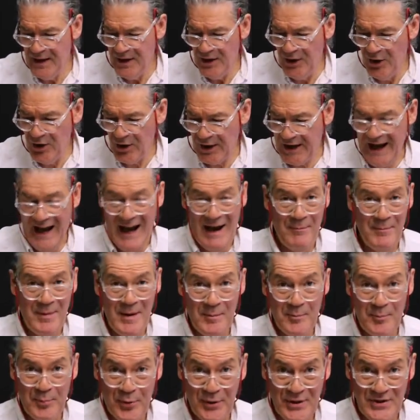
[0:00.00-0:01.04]
look, I've
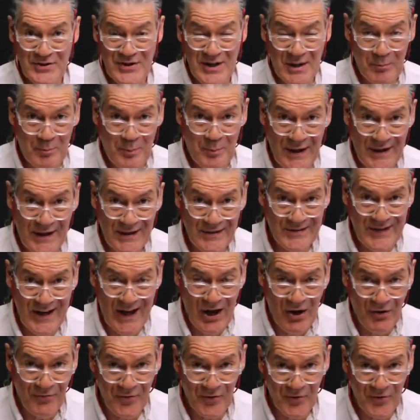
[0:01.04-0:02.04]
been preaching Pentel